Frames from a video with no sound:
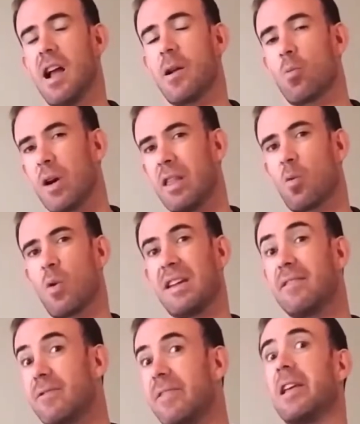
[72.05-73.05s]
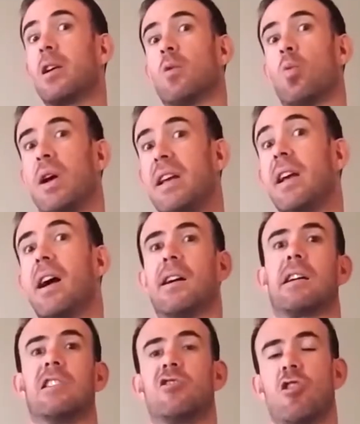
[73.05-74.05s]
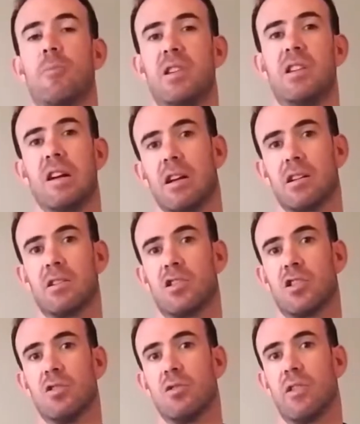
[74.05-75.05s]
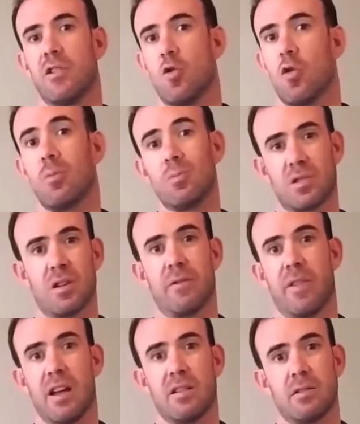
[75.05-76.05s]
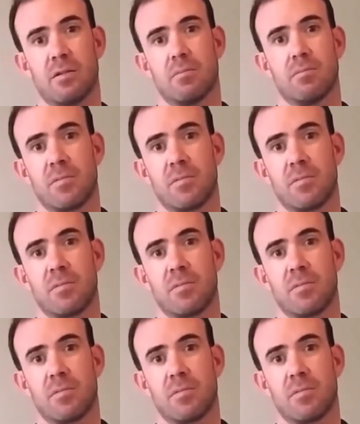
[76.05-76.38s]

and whether we feel we are contributing to the norms of that